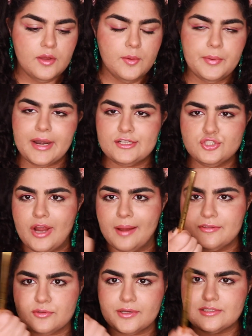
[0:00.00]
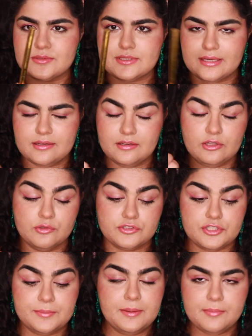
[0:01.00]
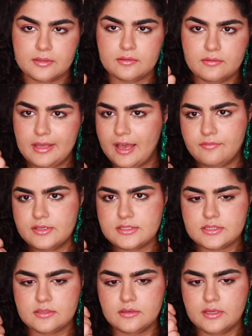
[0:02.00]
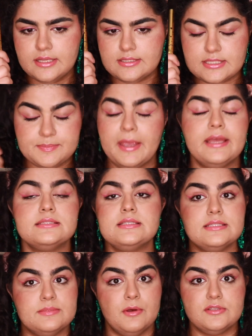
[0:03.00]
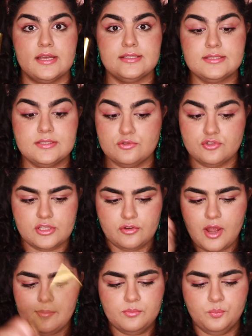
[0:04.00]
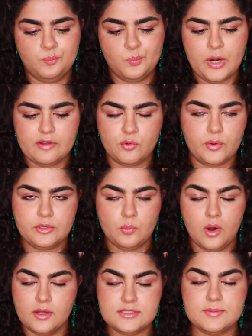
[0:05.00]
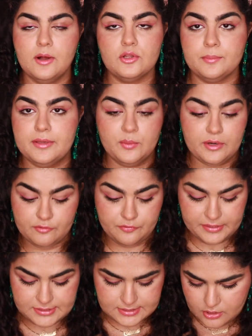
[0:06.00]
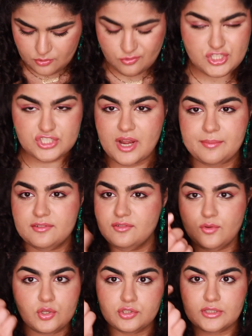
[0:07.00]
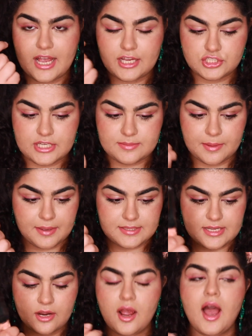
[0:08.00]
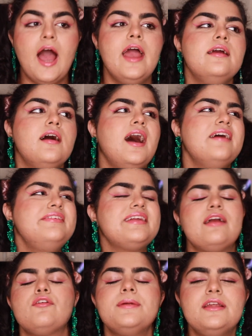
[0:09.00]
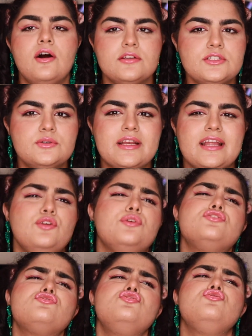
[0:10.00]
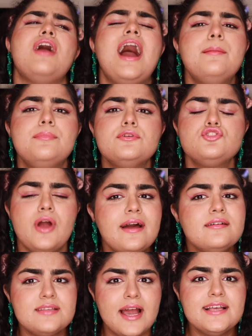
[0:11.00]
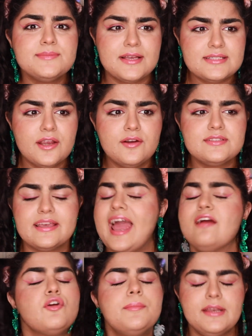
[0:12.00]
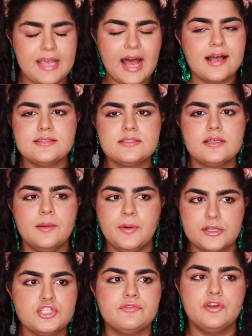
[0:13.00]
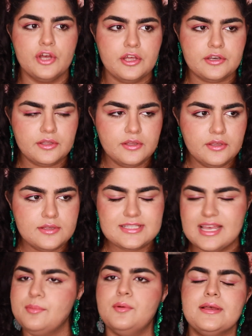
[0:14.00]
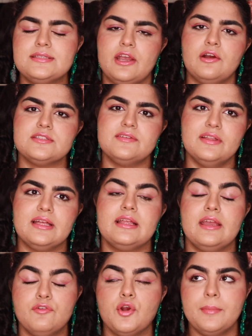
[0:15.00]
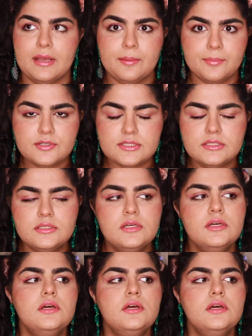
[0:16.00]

But I just grabbed this one because it was like closer to me, but they have these in spades, in small sizes, so just grab whatever one you want, small or big, whatever fits. Just grabbing Roller Lash as my mascara. I feel like everybody also, again, you could grab trial size mascaras. Like everybody has a bunch of good sample mascaras. I feel like if you're a makeup person.